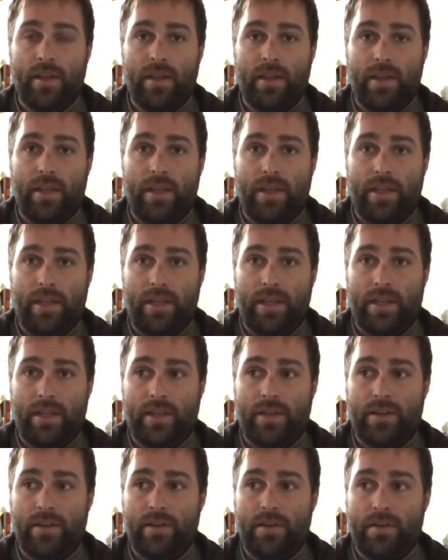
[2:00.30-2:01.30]

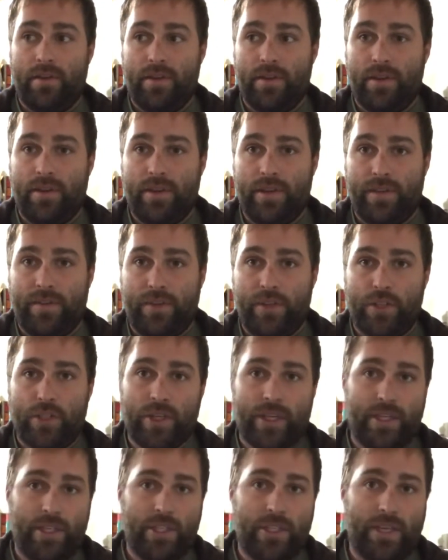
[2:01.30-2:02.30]
and if you
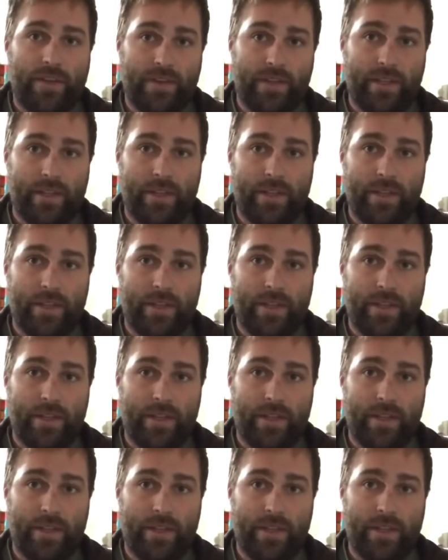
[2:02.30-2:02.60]
try to drive it again,